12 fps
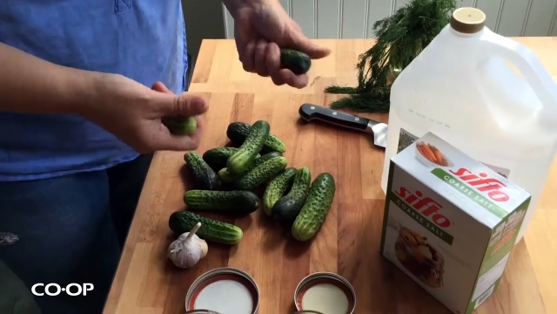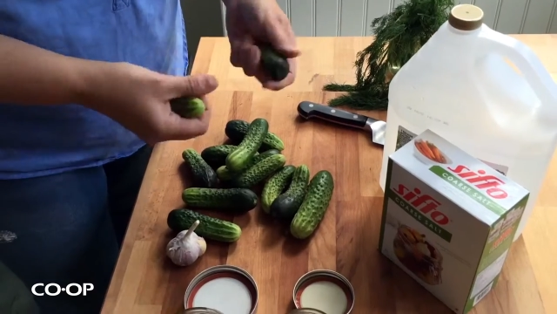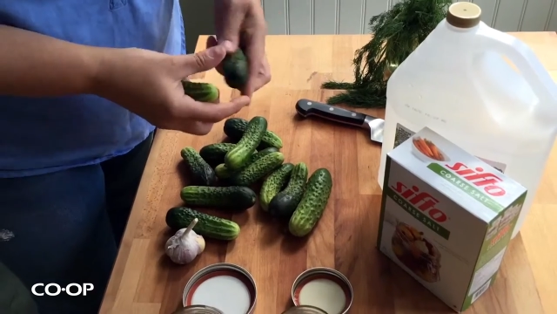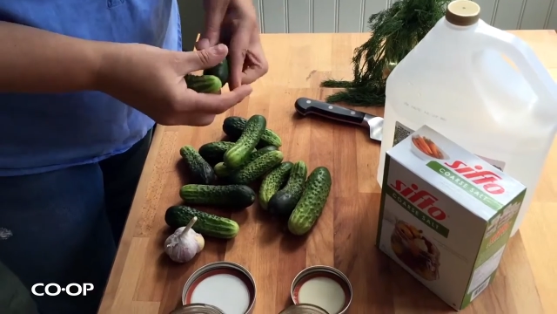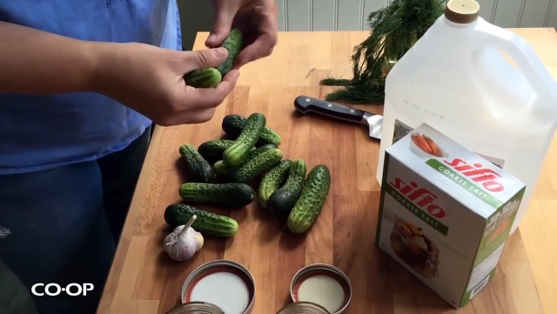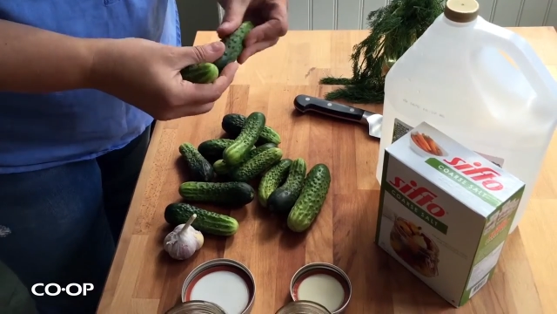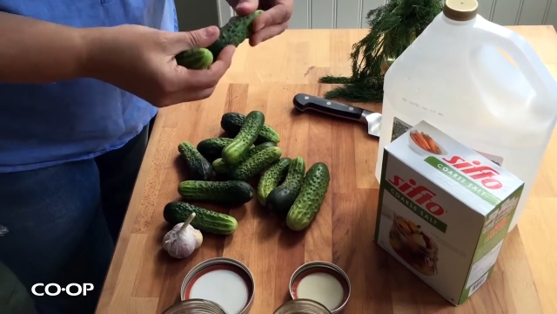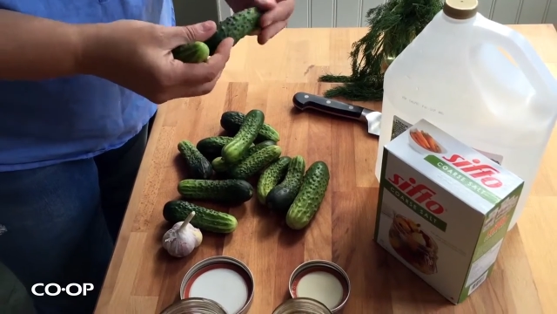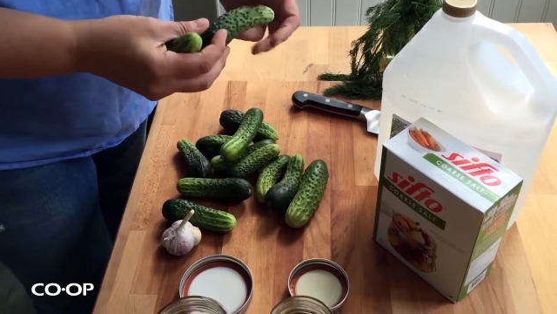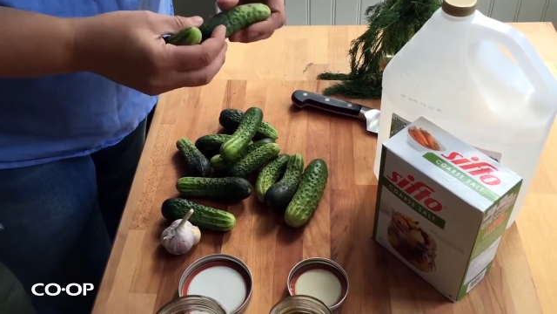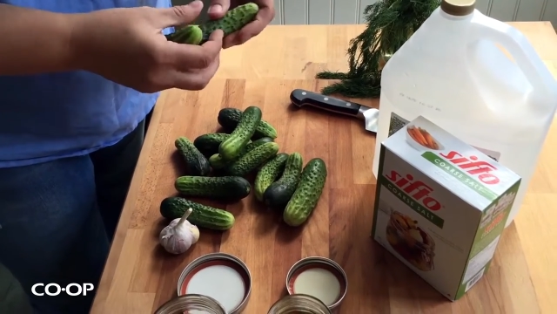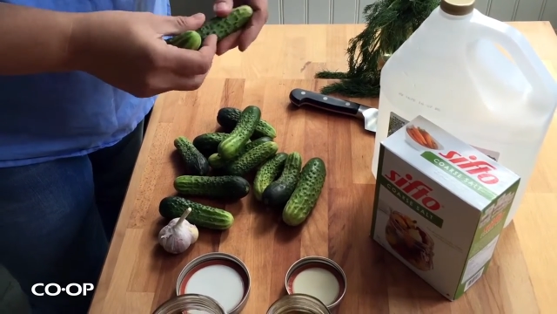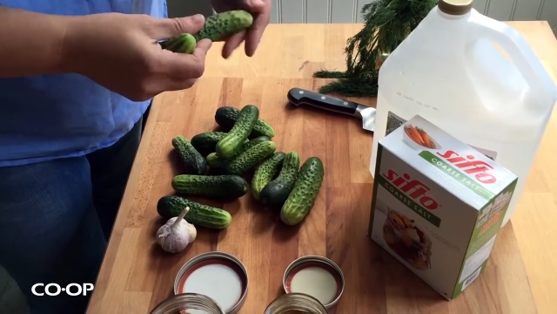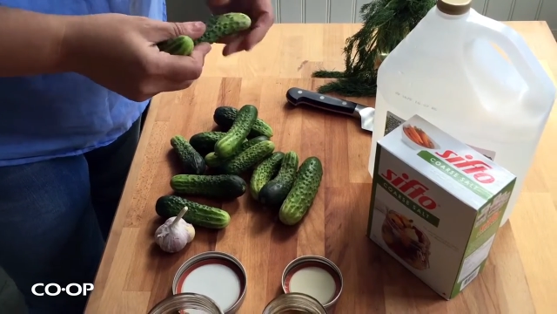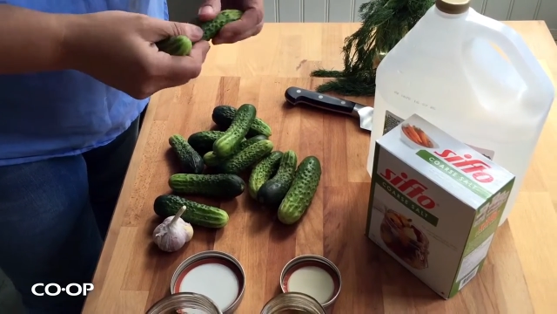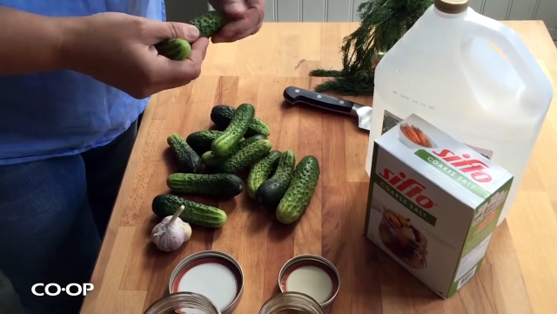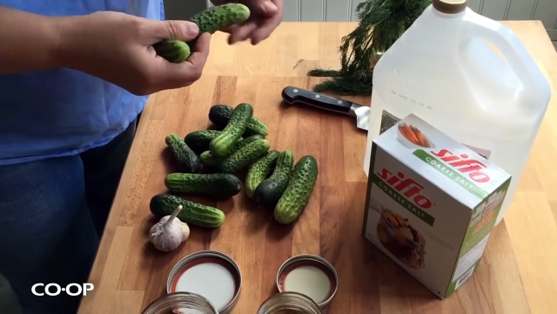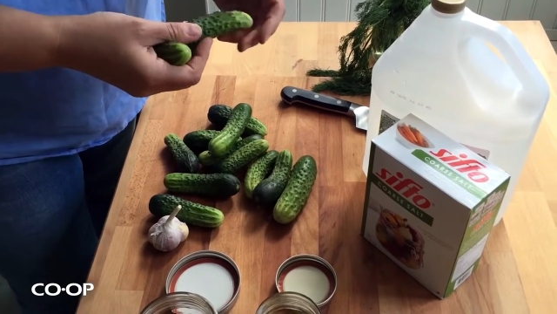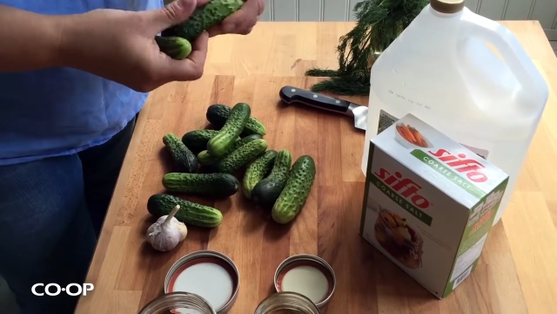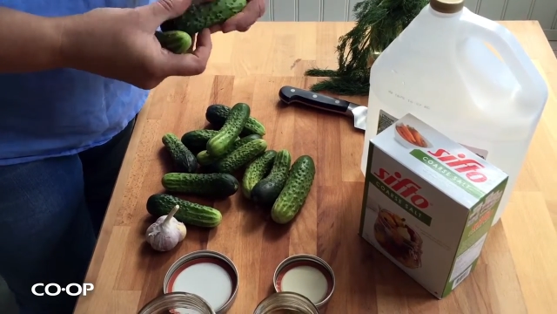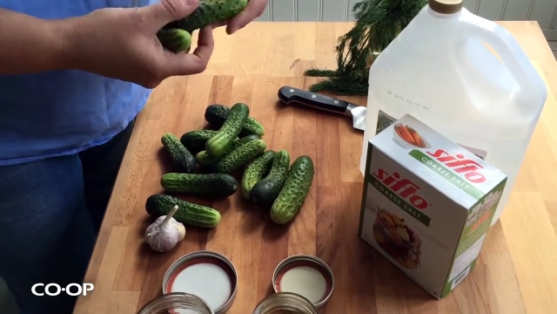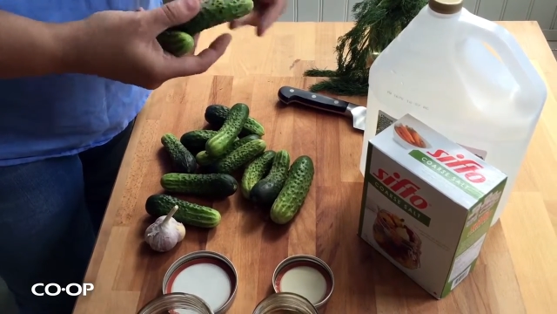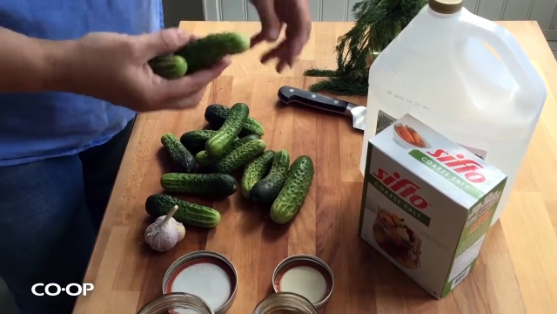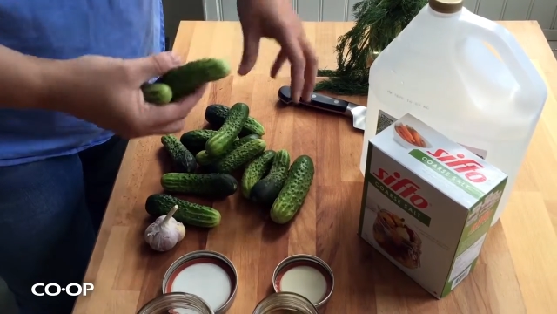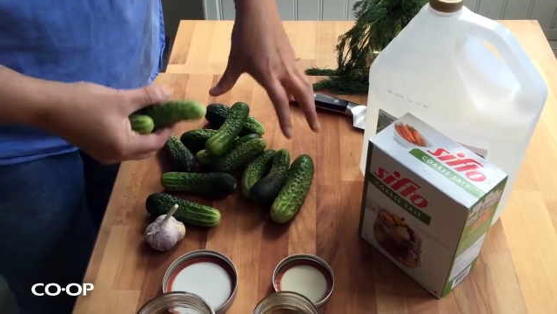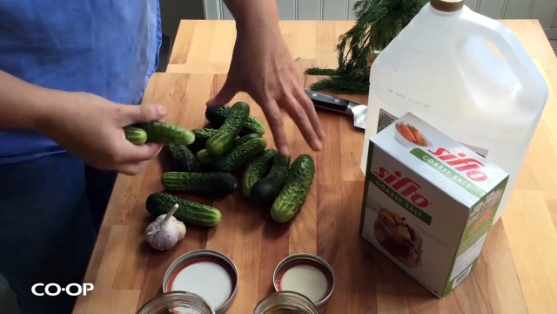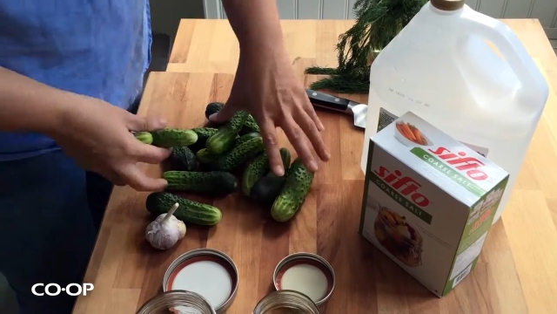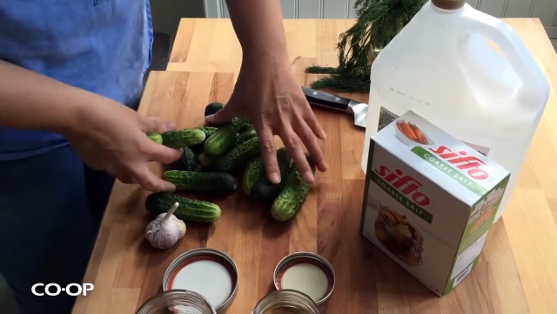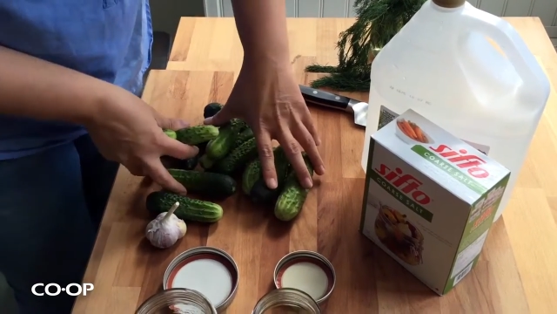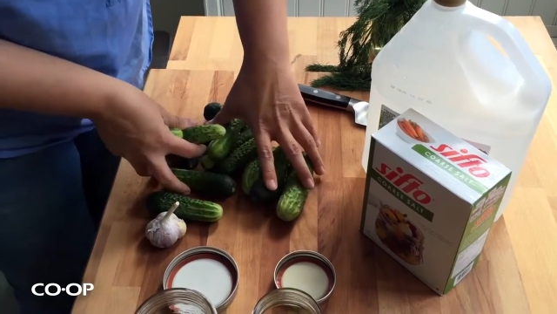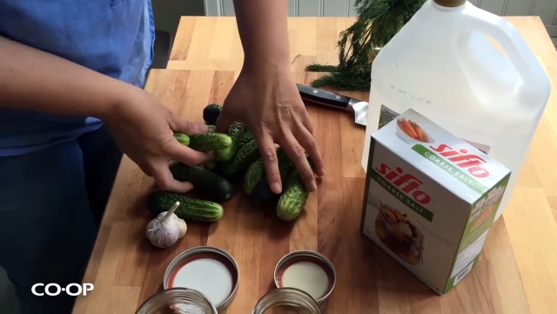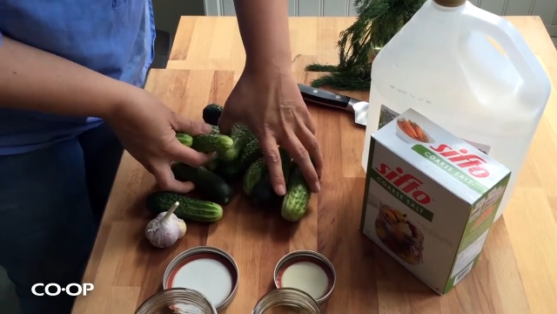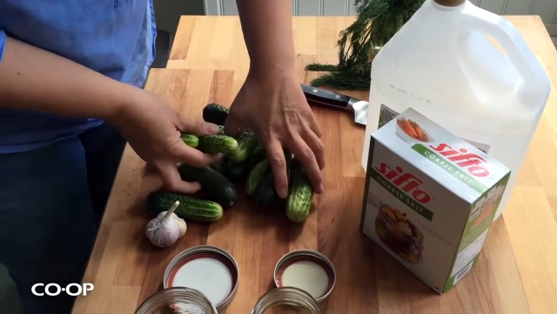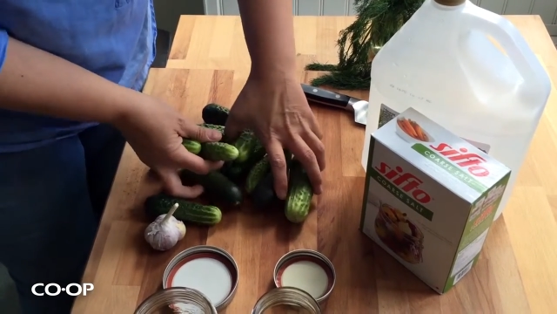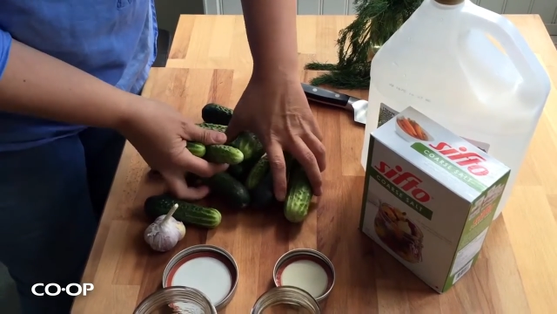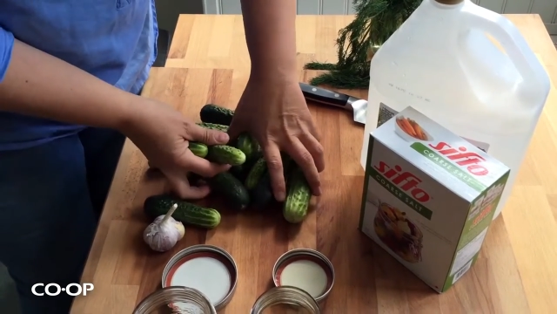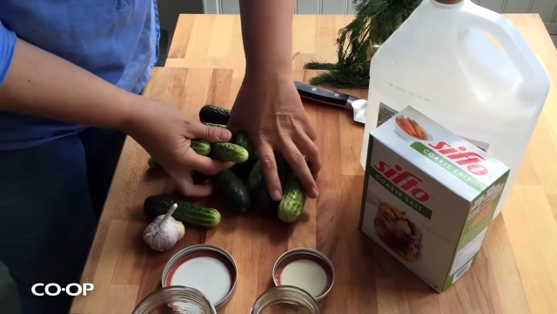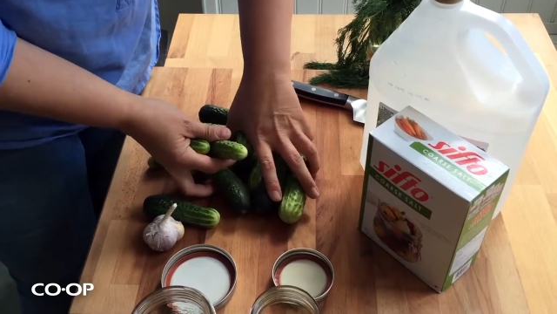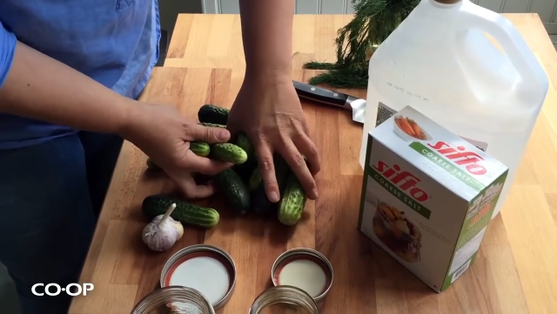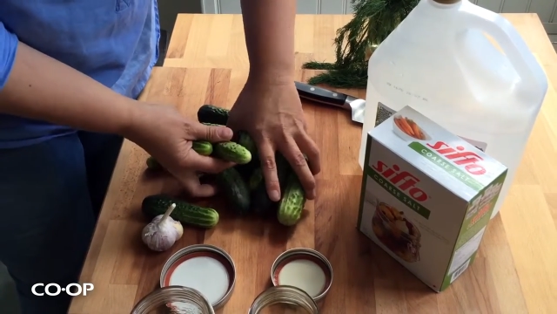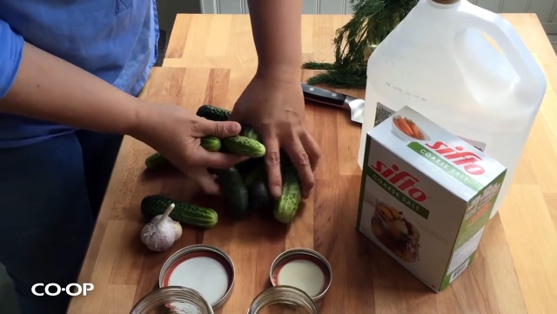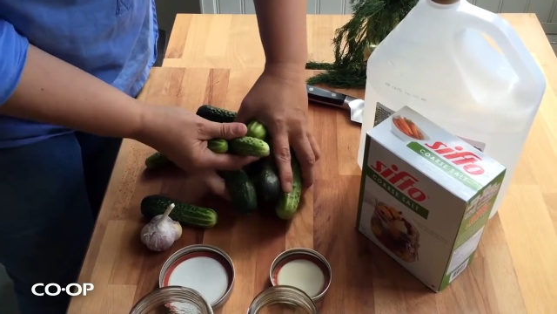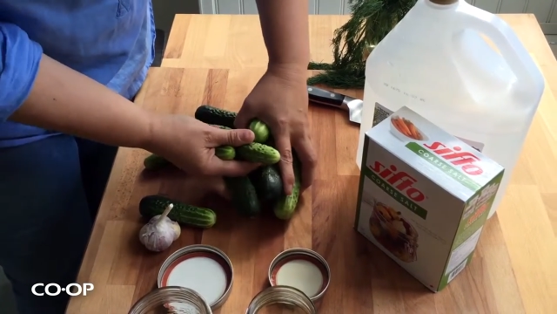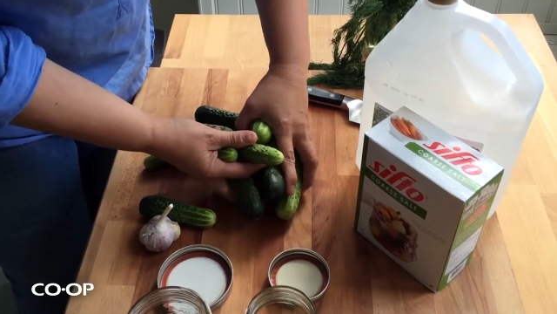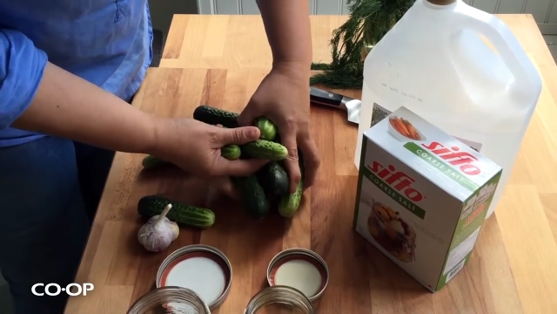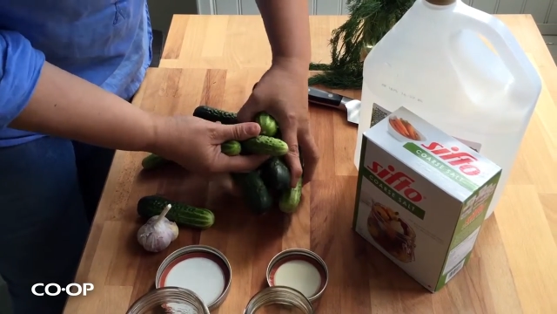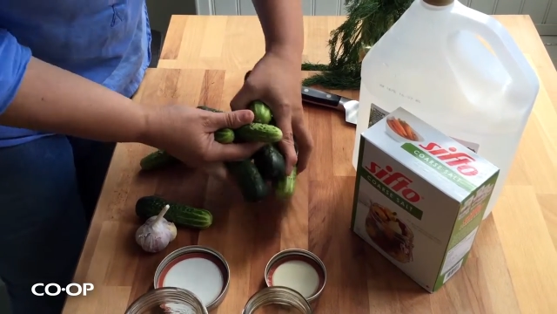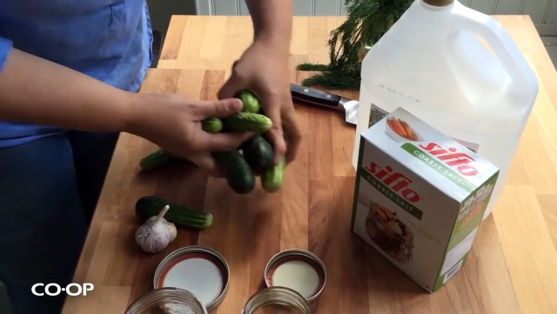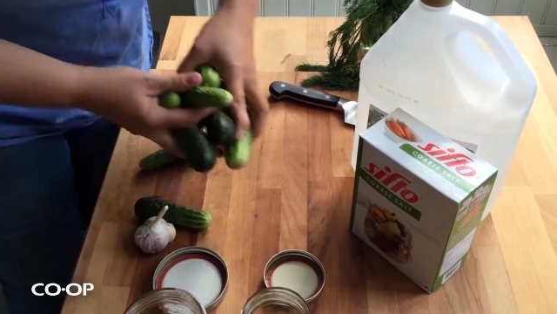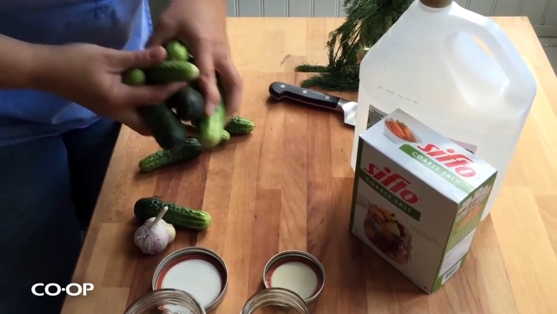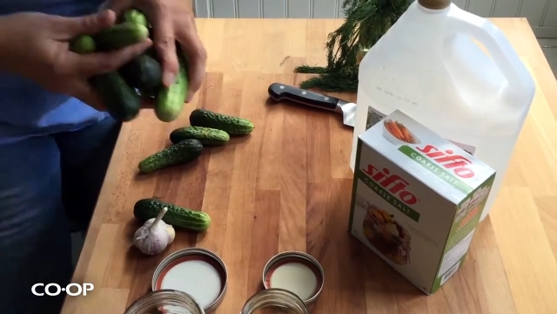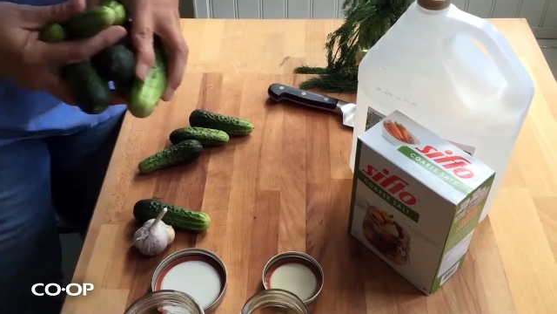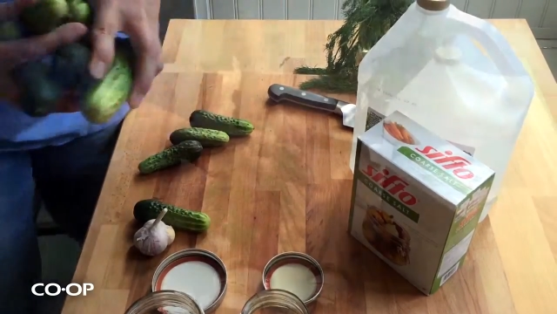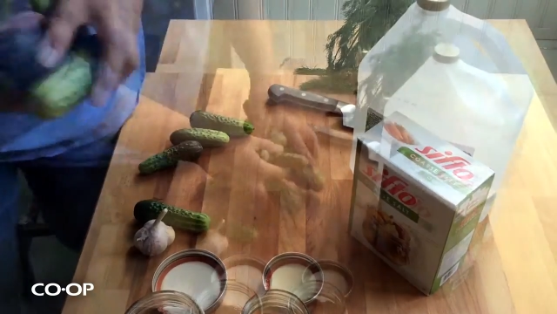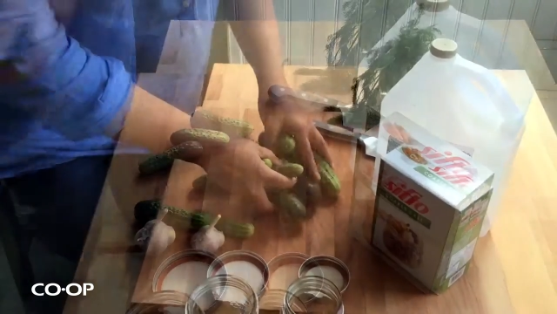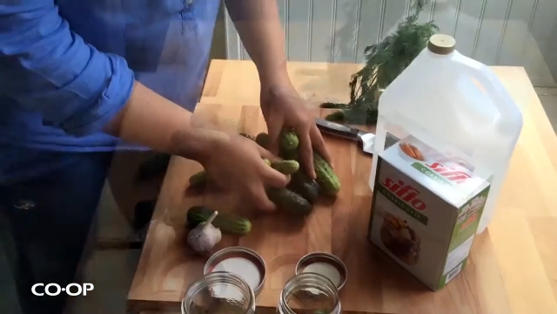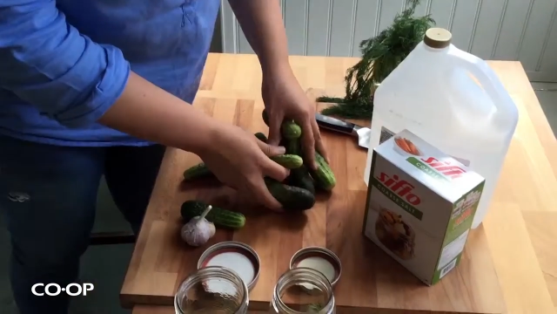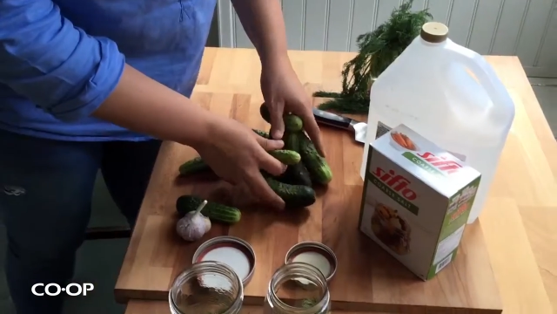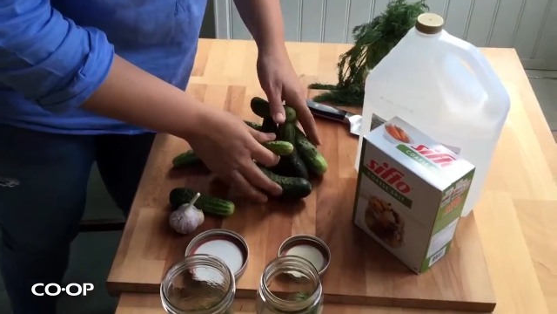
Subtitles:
(no speaker visible)